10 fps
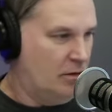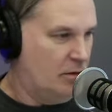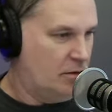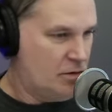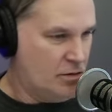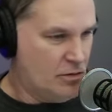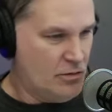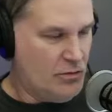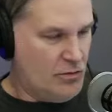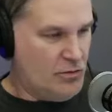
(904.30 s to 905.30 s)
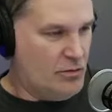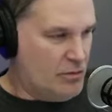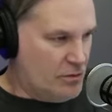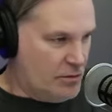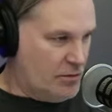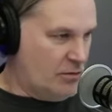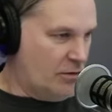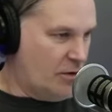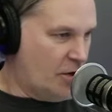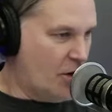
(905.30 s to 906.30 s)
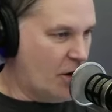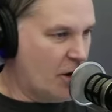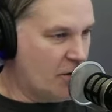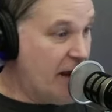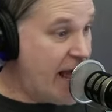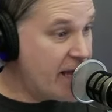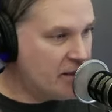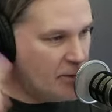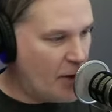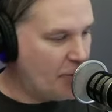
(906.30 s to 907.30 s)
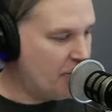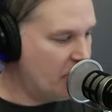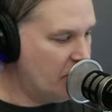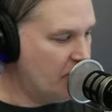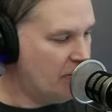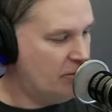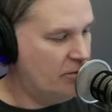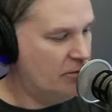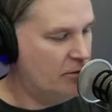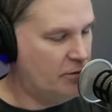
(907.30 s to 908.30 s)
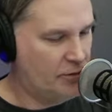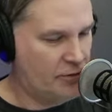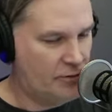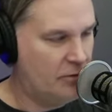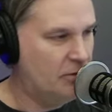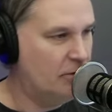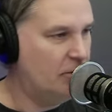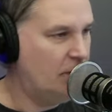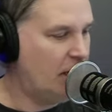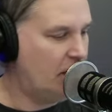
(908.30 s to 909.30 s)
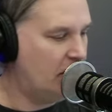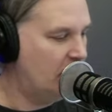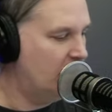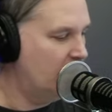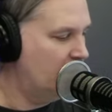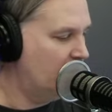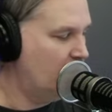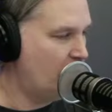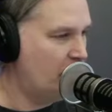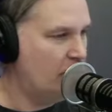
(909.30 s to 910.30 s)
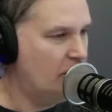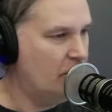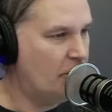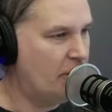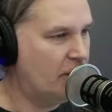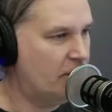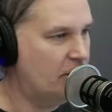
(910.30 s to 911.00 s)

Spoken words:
to her, nay, to both of you. Oof. Man. Your thoughts.